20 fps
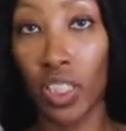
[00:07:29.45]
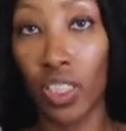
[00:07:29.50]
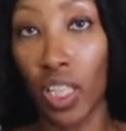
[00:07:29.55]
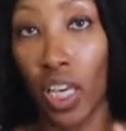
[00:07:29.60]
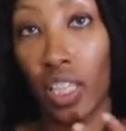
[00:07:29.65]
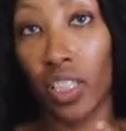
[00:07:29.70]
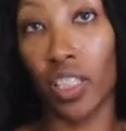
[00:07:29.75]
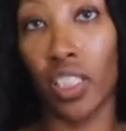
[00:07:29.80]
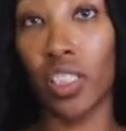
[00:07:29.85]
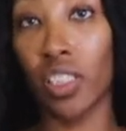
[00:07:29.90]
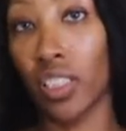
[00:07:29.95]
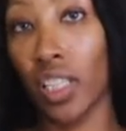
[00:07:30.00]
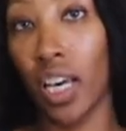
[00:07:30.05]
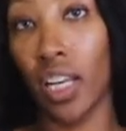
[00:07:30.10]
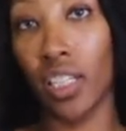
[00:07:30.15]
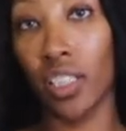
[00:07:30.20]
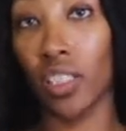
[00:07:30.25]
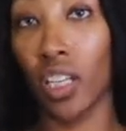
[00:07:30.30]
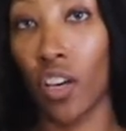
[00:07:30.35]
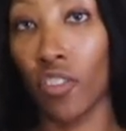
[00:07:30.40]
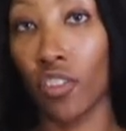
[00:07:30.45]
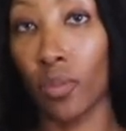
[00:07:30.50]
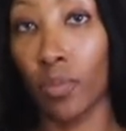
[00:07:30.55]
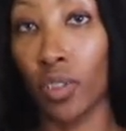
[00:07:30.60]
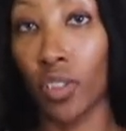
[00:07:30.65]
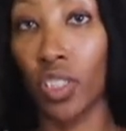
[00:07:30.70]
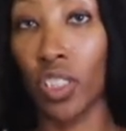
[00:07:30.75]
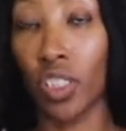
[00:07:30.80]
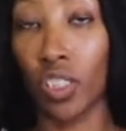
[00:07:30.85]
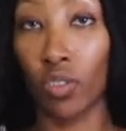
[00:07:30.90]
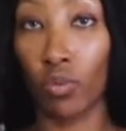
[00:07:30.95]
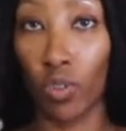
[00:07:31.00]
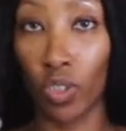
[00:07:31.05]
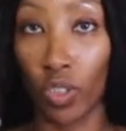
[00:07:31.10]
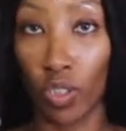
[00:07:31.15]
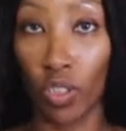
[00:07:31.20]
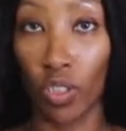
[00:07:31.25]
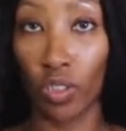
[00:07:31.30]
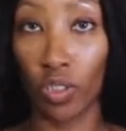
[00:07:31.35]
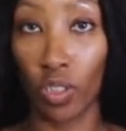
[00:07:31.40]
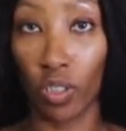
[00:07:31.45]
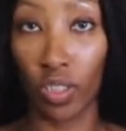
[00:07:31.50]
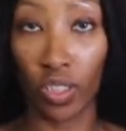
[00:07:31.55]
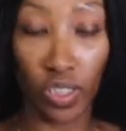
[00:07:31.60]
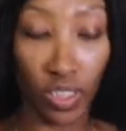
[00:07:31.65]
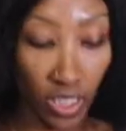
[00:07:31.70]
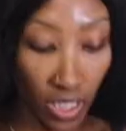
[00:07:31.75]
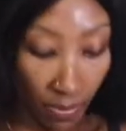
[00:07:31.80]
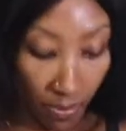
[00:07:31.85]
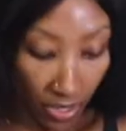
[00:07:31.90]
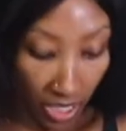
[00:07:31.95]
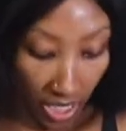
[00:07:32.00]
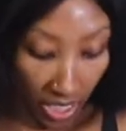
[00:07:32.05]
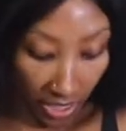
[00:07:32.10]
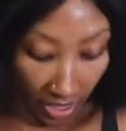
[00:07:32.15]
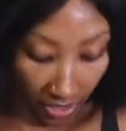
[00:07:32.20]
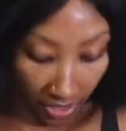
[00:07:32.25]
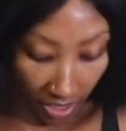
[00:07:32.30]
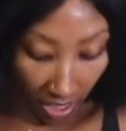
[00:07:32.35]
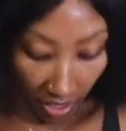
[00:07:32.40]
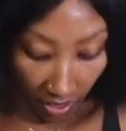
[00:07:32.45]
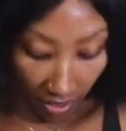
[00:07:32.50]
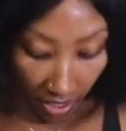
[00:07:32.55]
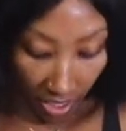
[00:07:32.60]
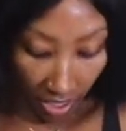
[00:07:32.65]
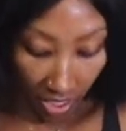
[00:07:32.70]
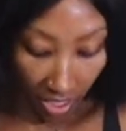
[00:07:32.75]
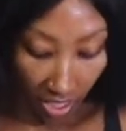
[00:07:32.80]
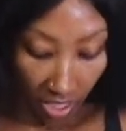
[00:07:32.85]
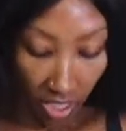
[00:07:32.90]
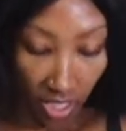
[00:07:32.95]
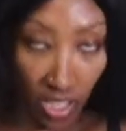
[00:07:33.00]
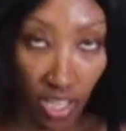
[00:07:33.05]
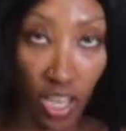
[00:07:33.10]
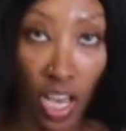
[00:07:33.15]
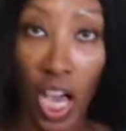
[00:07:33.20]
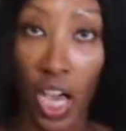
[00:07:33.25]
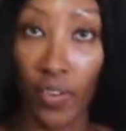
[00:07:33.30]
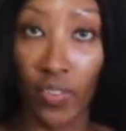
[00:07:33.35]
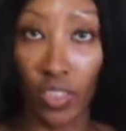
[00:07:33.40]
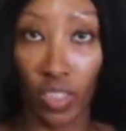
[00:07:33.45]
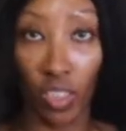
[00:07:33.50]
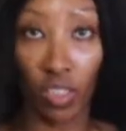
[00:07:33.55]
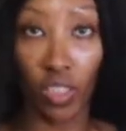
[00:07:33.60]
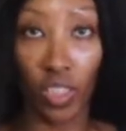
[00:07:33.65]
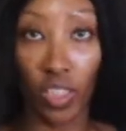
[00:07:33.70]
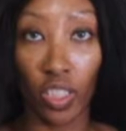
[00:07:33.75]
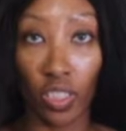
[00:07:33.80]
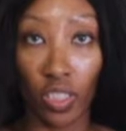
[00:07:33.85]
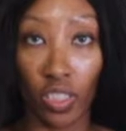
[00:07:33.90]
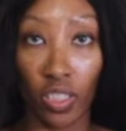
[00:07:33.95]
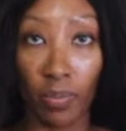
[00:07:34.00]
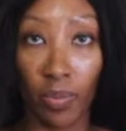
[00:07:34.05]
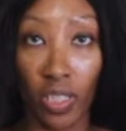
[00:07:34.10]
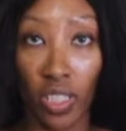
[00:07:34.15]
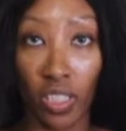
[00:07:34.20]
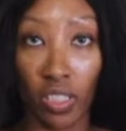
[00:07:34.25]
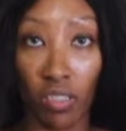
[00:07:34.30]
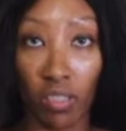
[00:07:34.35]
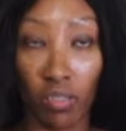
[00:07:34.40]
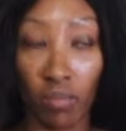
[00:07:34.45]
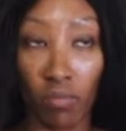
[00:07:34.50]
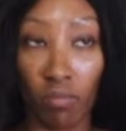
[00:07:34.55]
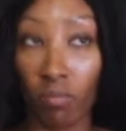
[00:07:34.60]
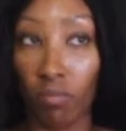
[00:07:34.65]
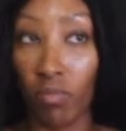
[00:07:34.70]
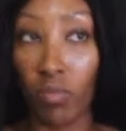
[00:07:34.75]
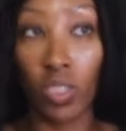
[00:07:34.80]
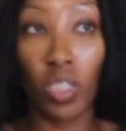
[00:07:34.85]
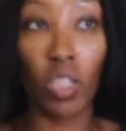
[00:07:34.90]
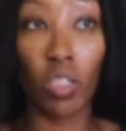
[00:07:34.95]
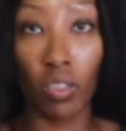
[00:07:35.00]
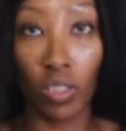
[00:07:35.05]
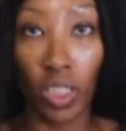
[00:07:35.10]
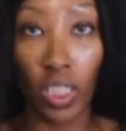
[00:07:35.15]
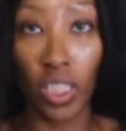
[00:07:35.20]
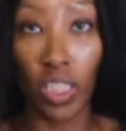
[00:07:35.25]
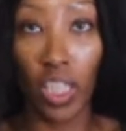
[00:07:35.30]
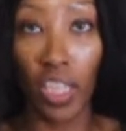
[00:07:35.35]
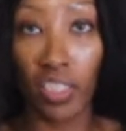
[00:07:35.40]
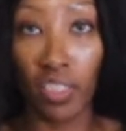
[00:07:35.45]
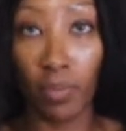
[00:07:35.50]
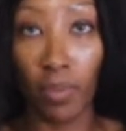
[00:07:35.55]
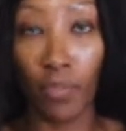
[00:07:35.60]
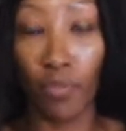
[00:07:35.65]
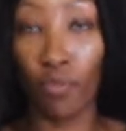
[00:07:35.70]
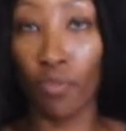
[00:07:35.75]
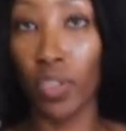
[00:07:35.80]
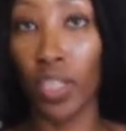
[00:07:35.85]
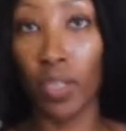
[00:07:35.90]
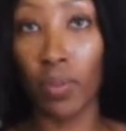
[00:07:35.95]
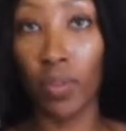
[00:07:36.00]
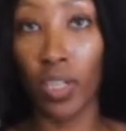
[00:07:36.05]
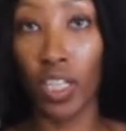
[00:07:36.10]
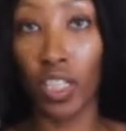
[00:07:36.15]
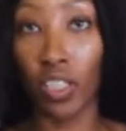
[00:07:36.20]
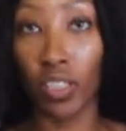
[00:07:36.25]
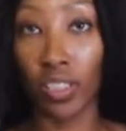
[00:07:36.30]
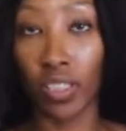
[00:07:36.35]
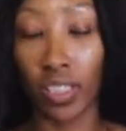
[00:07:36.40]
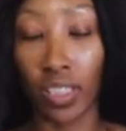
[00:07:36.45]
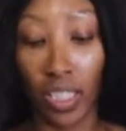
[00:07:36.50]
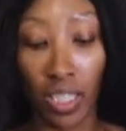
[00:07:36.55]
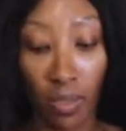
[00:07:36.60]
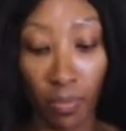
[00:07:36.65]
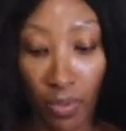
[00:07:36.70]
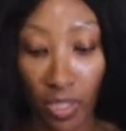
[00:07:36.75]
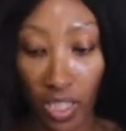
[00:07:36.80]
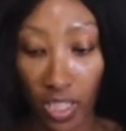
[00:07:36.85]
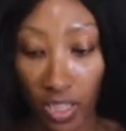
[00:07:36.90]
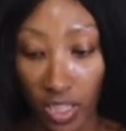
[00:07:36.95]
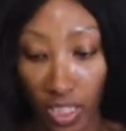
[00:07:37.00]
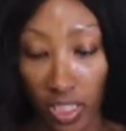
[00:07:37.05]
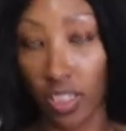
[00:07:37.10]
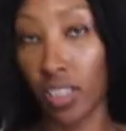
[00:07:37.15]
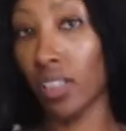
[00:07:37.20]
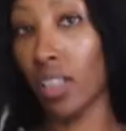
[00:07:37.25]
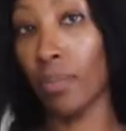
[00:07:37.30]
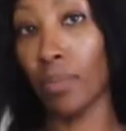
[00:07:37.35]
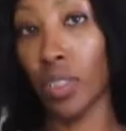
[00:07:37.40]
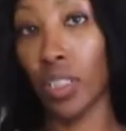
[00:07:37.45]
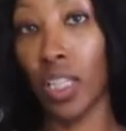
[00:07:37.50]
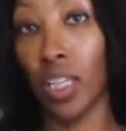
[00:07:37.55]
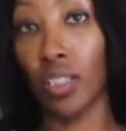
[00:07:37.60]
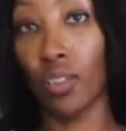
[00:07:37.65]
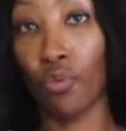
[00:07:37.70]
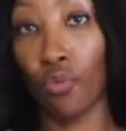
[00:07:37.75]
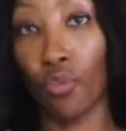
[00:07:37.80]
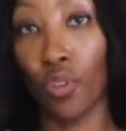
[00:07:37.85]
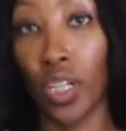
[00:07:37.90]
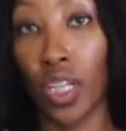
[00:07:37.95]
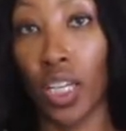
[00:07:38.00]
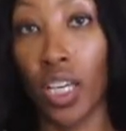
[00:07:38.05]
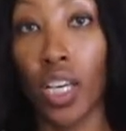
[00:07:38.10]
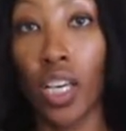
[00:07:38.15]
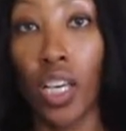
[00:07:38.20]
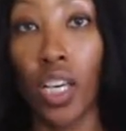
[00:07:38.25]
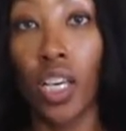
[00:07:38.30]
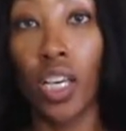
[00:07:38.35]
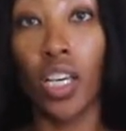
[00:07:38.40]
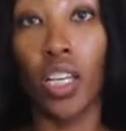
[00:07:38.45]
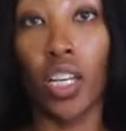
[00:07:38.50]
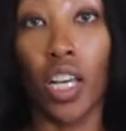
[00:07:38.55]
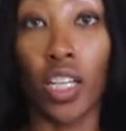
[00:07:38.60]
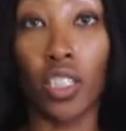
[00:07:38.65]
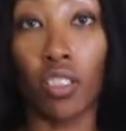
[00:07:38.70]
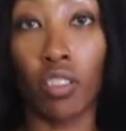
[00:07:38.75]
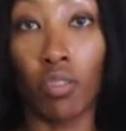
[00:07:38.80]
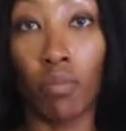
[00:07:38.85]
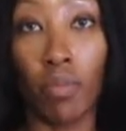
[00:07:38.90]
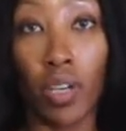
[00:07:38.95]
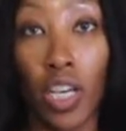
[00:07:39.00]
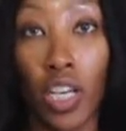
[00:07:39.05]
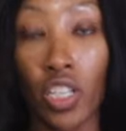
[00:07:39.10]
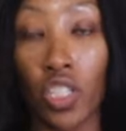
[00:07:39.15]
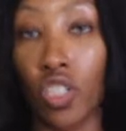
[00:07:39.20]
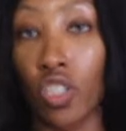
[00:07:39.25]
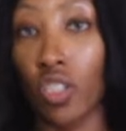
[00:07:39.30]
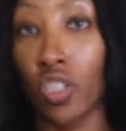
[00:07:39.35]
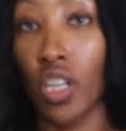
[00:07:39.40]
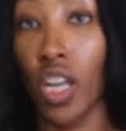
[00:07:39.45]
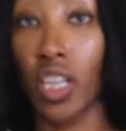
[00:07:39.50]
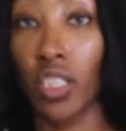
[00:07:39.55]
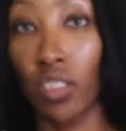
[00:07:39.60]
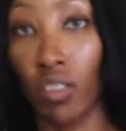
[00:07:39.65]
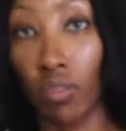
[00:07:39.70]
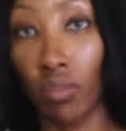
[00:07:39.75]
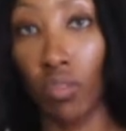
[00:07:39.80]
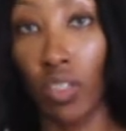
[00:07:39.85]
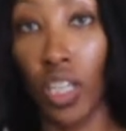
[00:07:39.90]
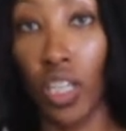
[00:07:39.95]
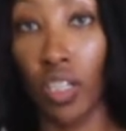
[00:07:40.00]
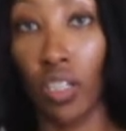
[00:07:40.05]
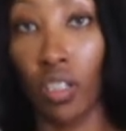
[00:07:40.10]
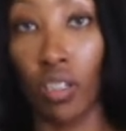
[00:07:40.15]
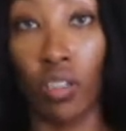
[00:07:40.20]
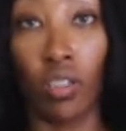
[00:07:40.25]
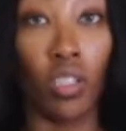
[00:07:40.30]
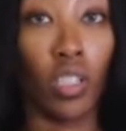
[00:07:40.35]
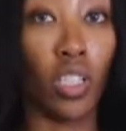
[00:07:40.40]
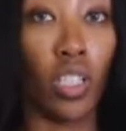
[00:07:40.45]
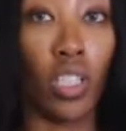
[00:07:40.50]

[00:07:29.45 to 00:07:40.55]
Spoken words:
It's like, this set is comfortable. This is what girls go to sleep in, etc. I would totally go to sleep in this. Totally love to be free when I go to sleep. This is something that's free, not too much, not too little.